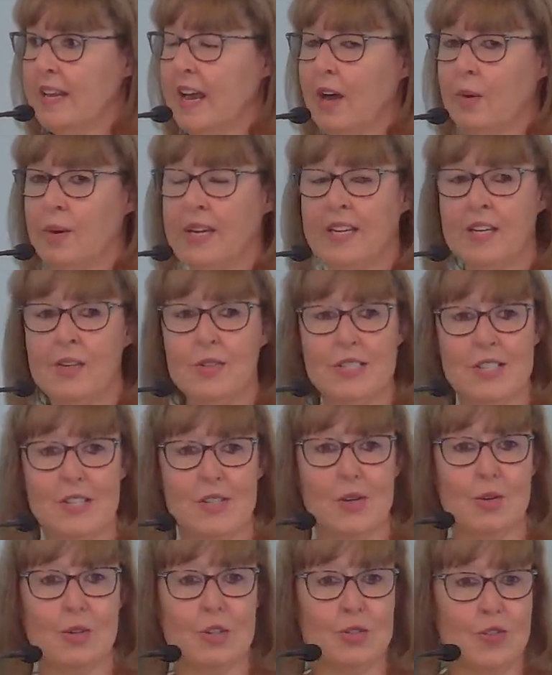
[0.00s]
how he used
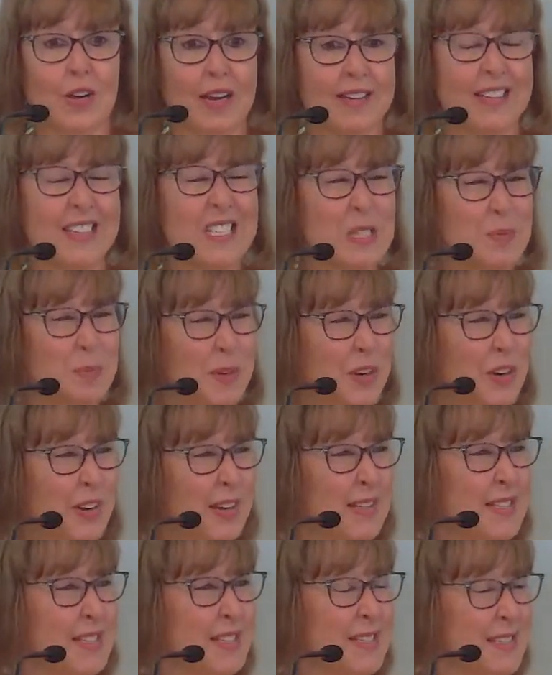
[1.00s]
his own direct
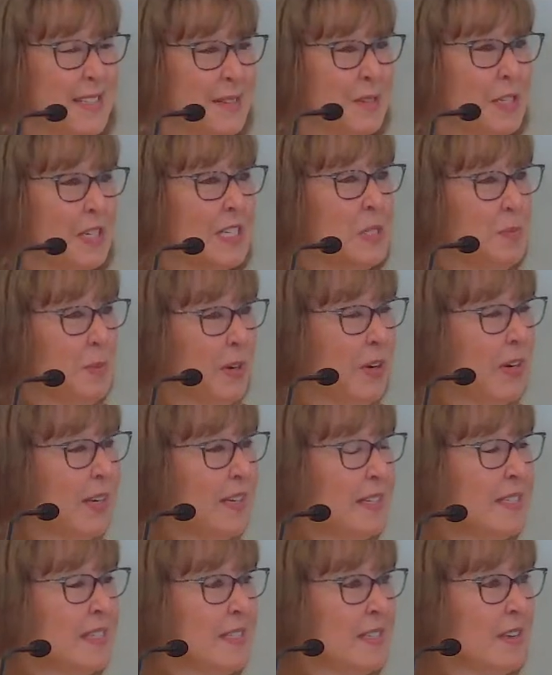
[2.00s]
experience, his
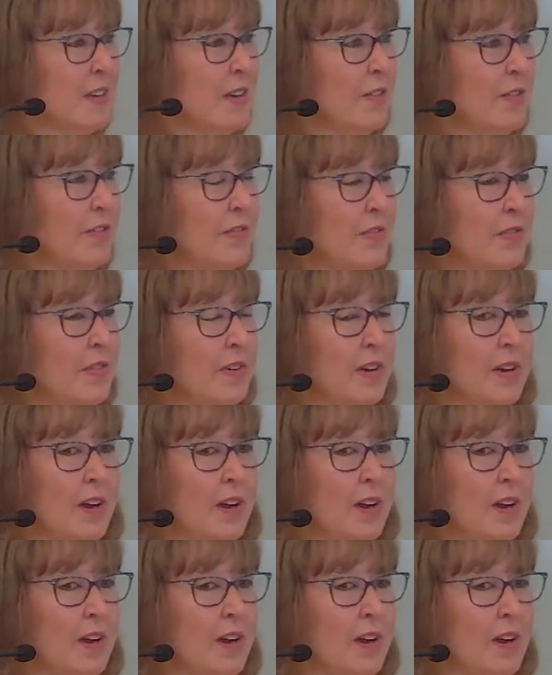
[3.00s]
experience of